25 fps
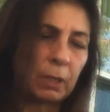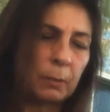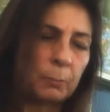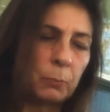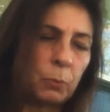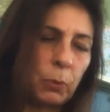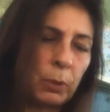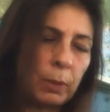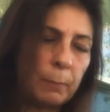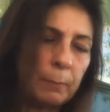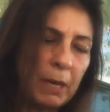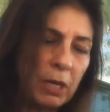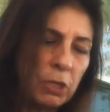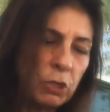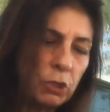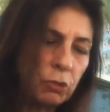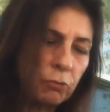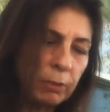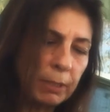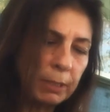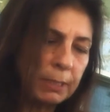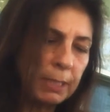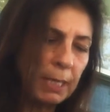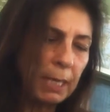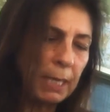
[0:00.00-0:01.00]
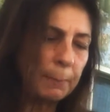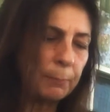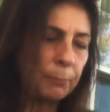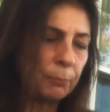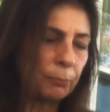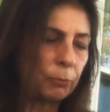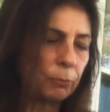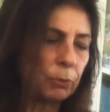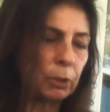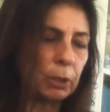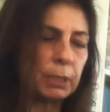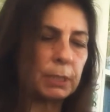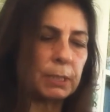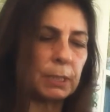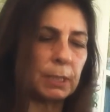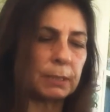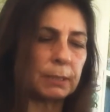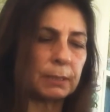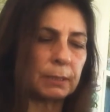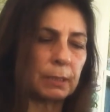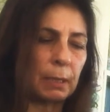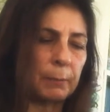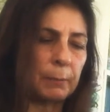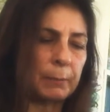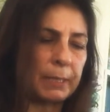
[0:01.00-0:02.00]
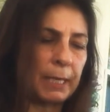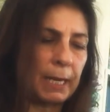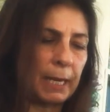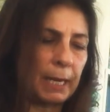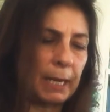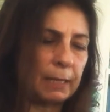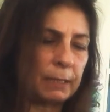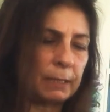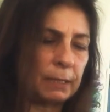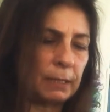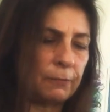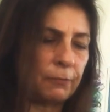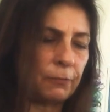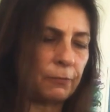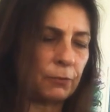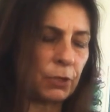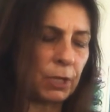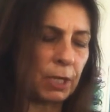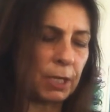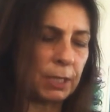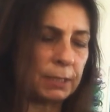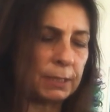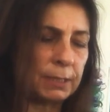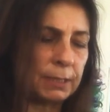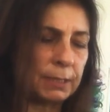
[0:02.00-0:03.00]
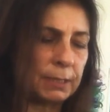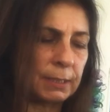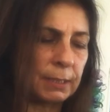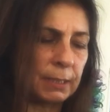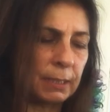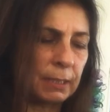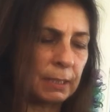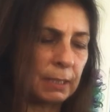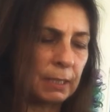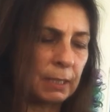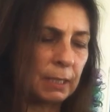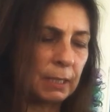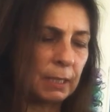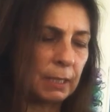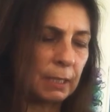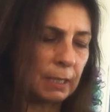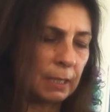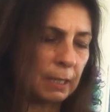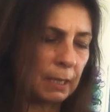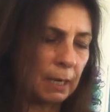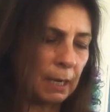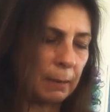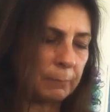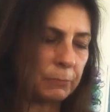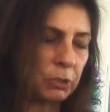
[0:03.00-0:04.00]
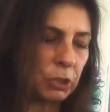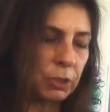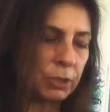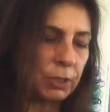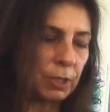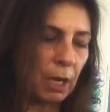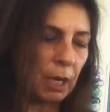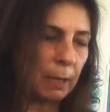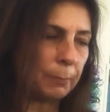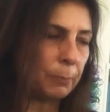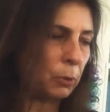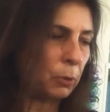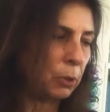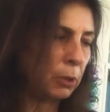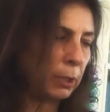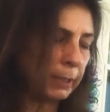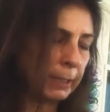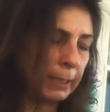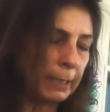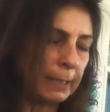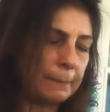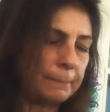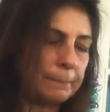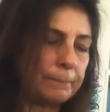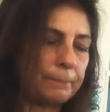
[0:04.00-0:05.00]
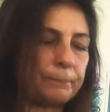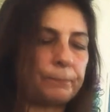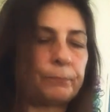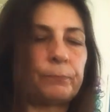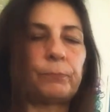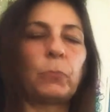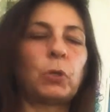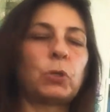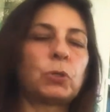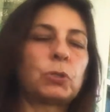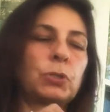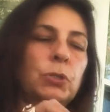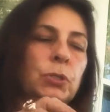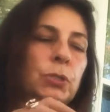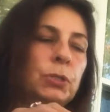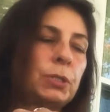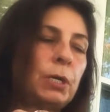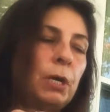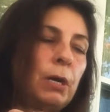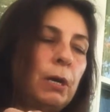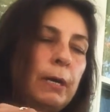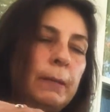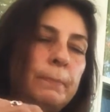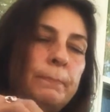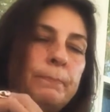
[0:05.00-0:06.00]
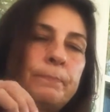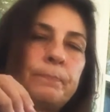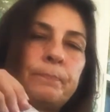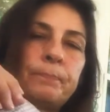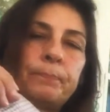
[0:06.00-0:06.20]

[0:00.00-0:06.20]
Boy, a measuring tape really does come in handy for this. I'm just eyeballing it most of the time.